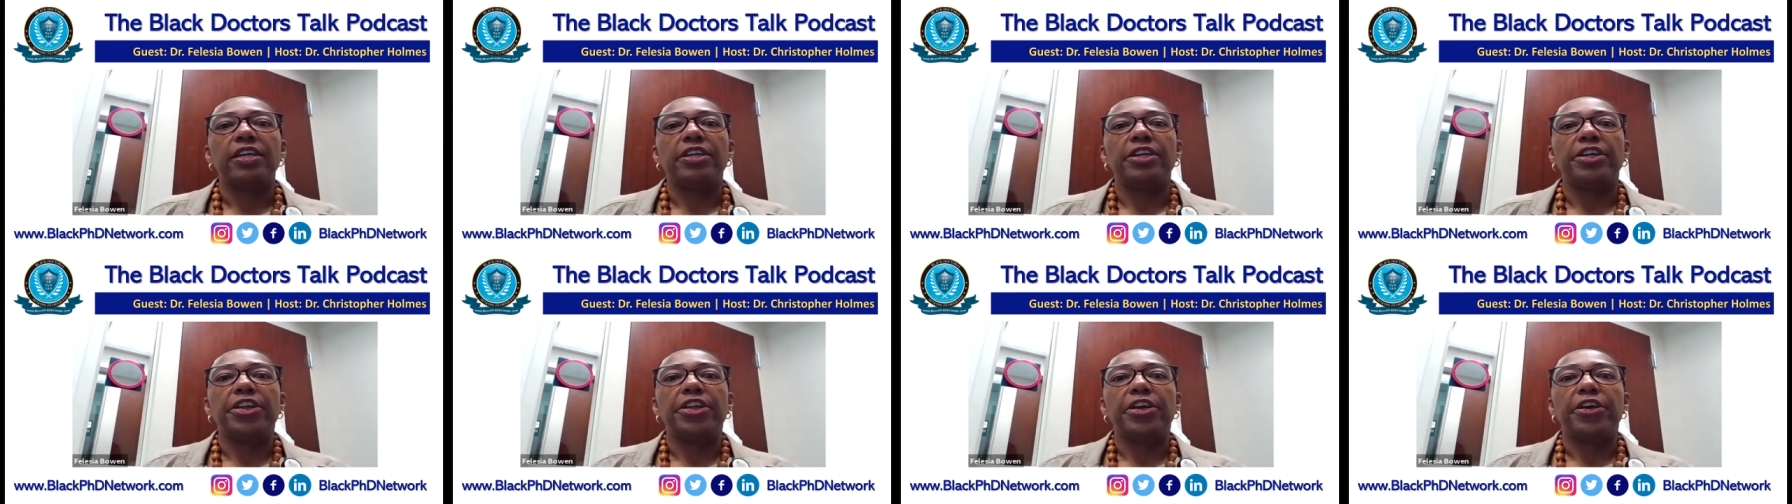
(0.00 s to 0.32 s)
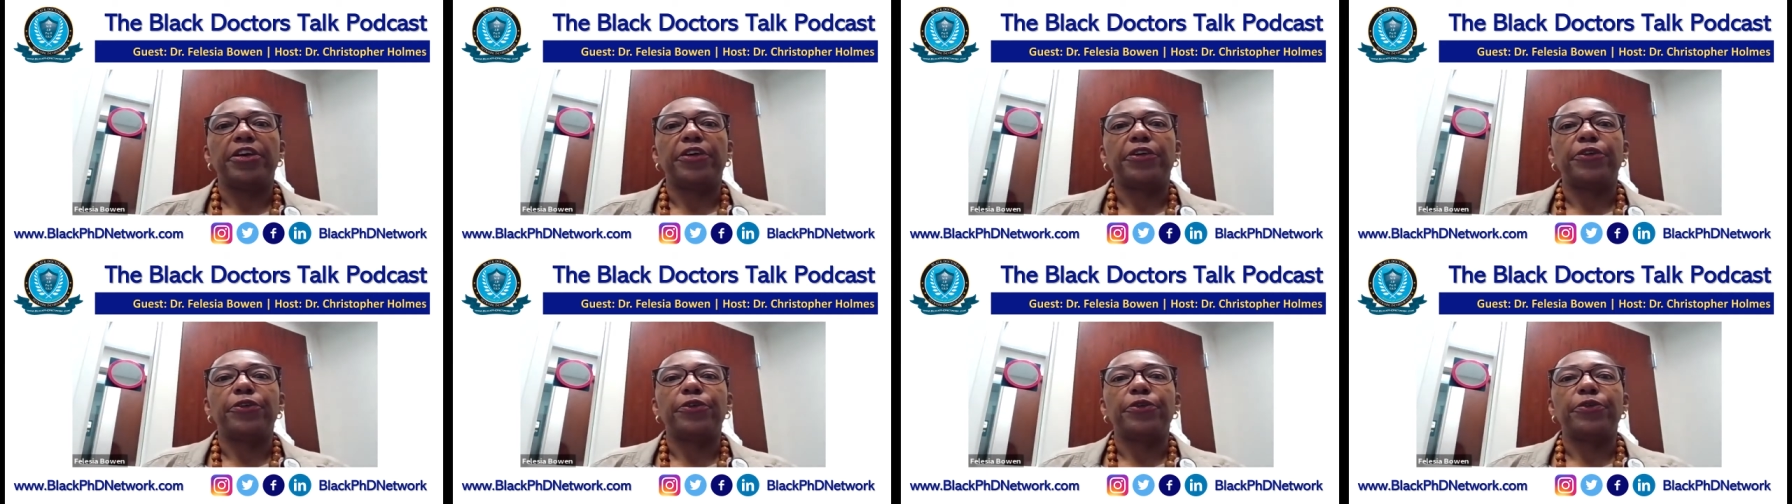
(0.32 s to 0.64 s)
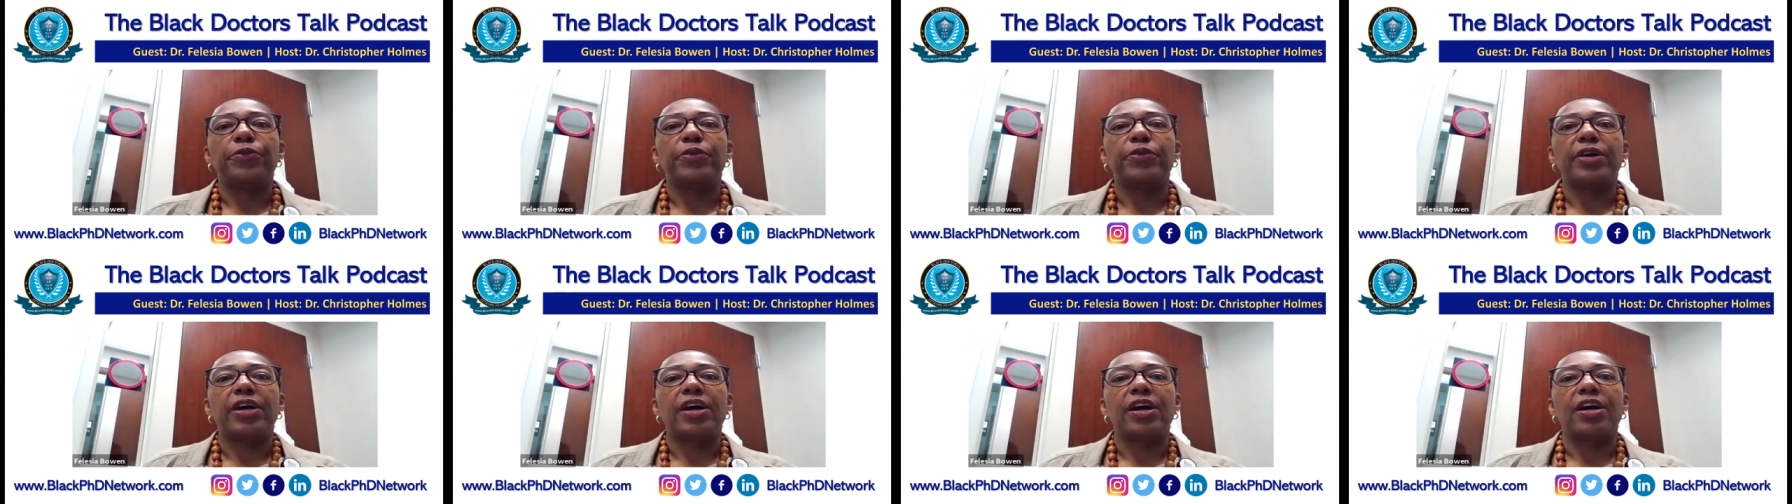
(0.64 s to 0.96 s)
you
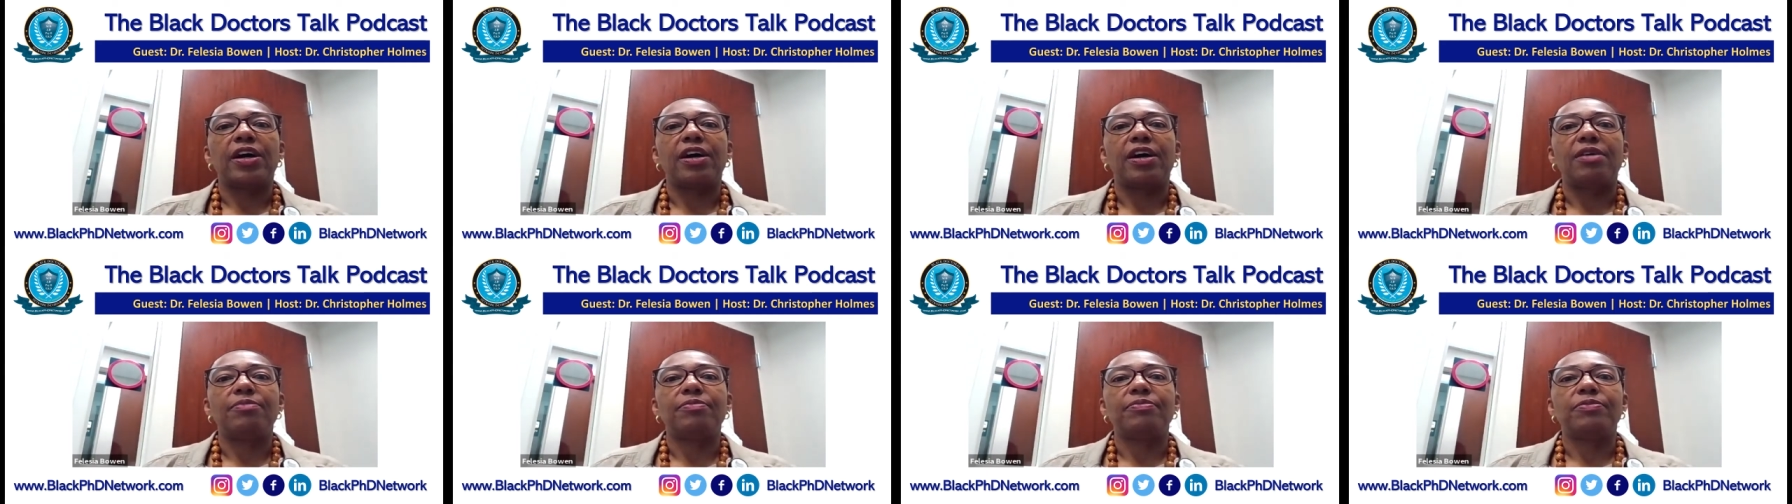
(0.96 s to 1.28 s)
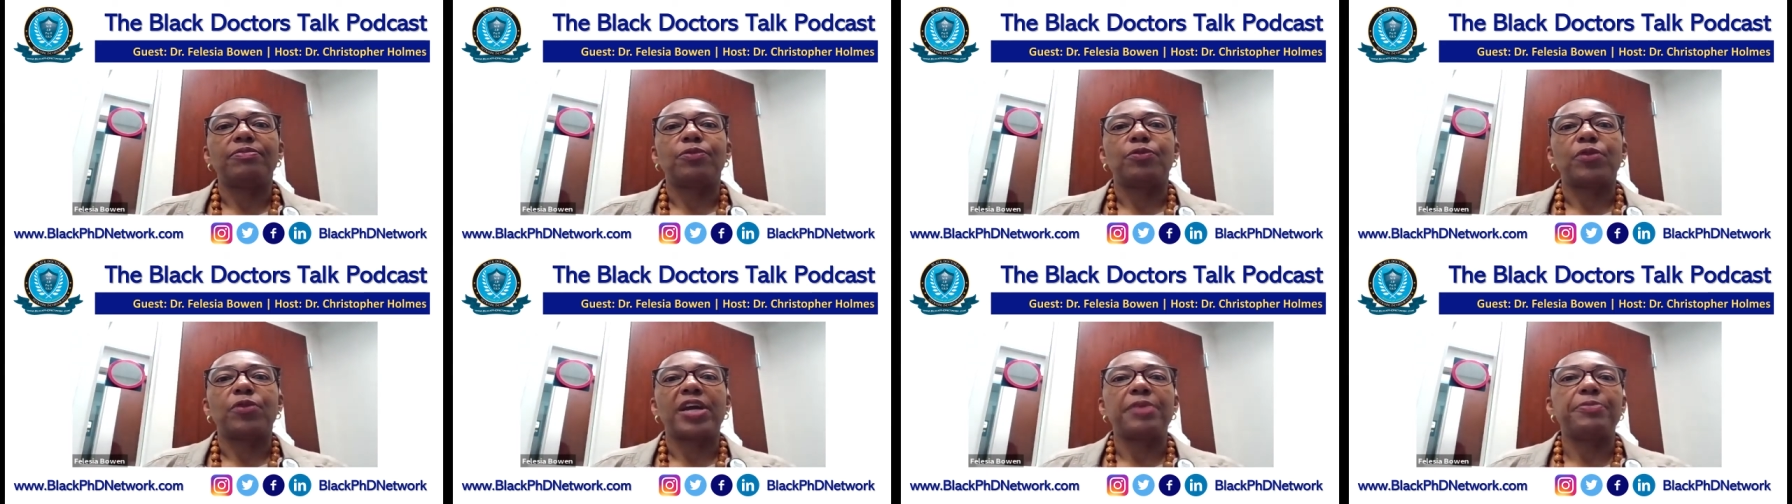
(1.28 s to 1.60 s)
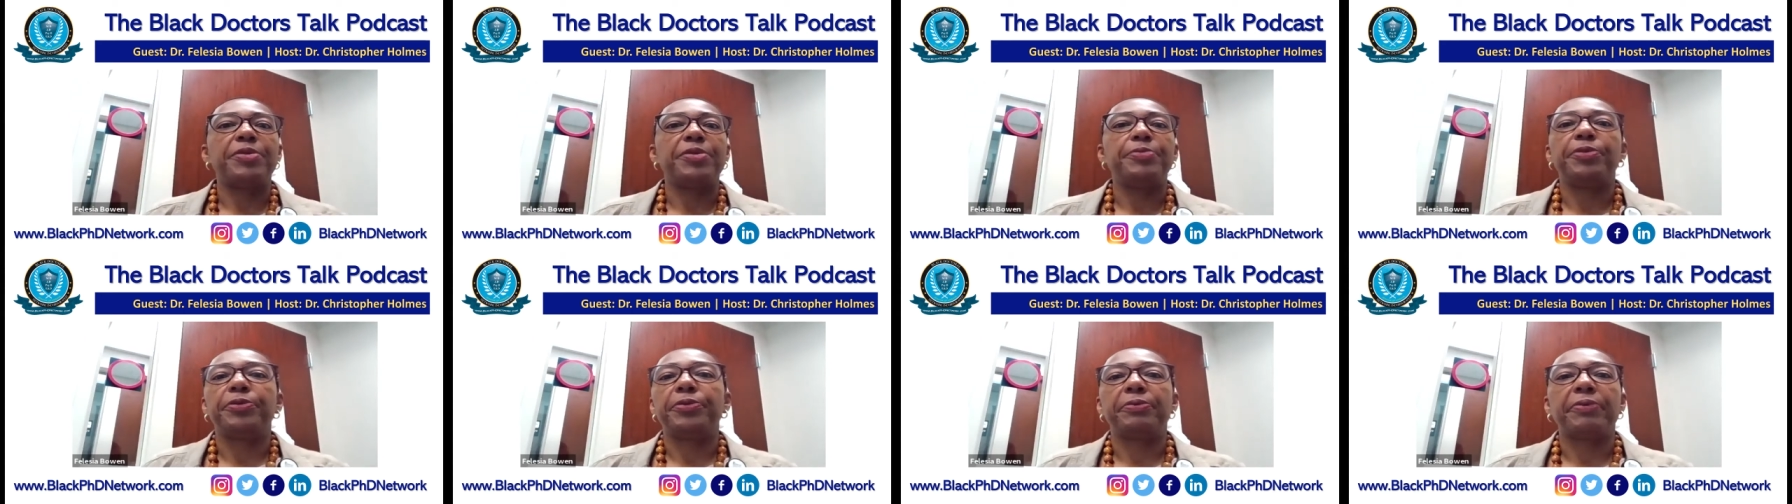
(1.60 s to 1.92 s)
know, um,
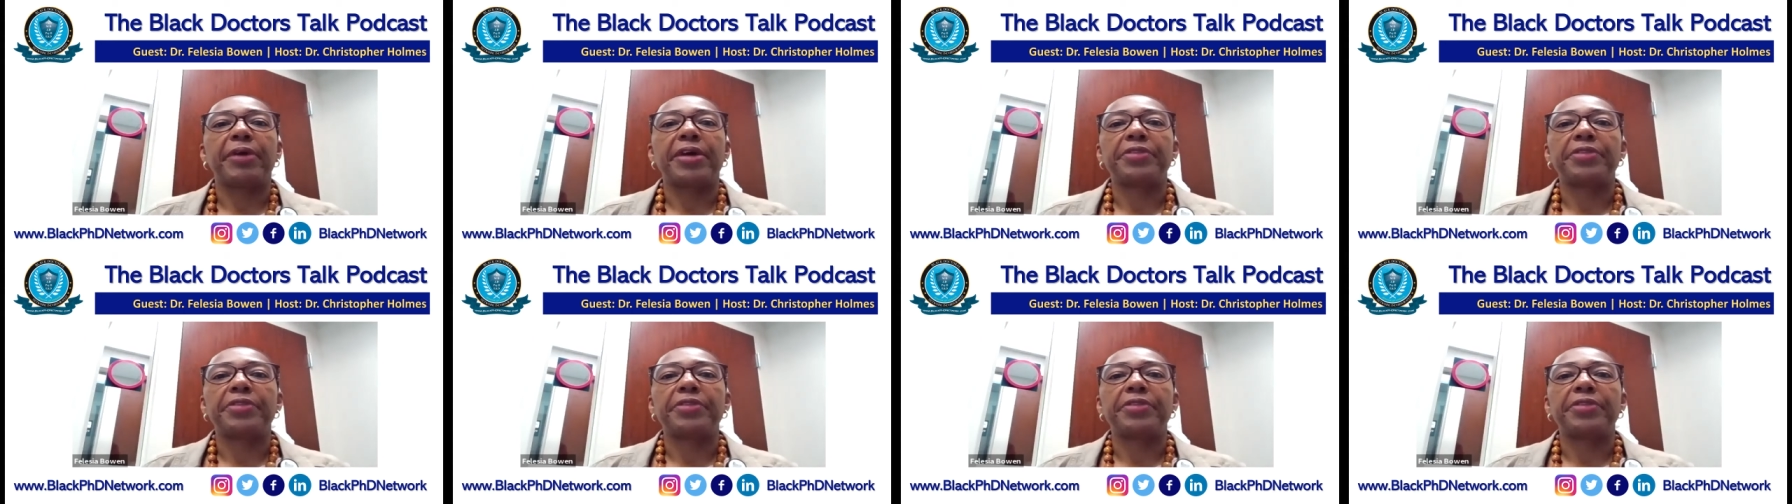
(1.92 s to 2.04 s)
white people would